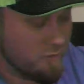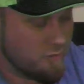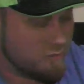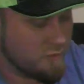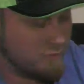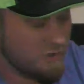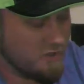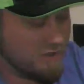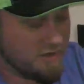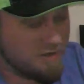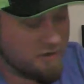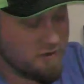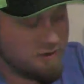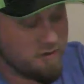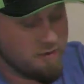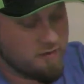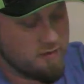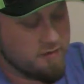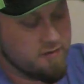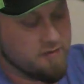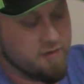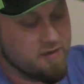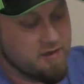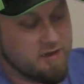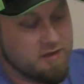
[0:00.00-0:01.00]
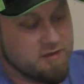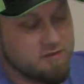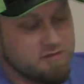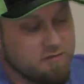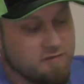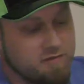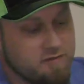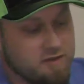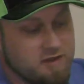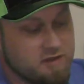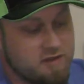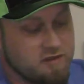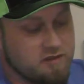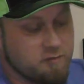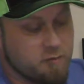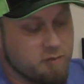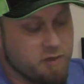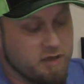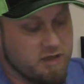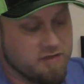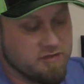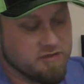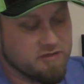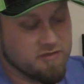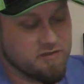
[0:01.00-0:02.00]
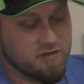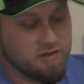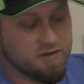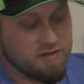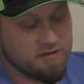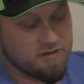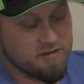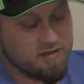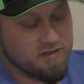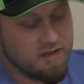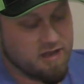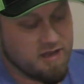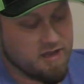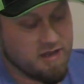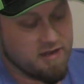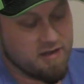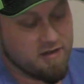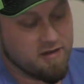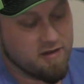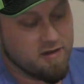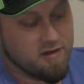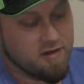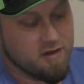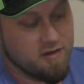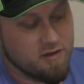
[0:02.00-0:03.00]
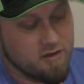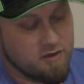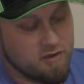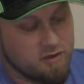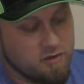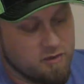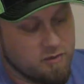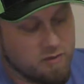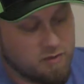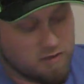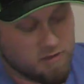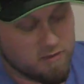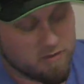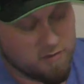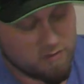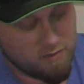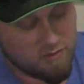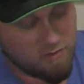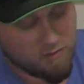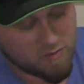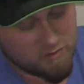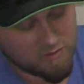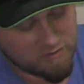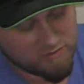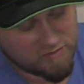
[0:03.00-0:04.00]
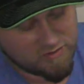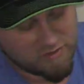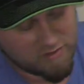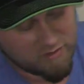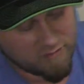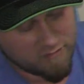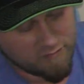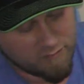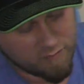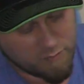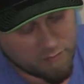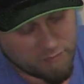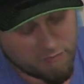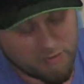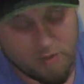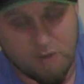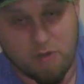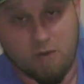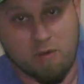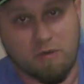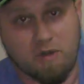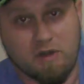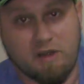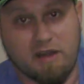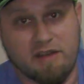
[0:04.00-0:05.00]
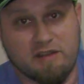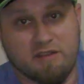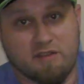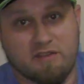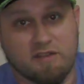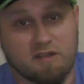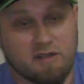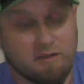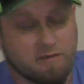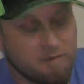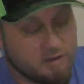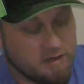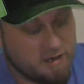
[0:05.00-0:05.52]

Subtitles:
But each of these pouches on the side, you can stick full with a whole lot of stuff.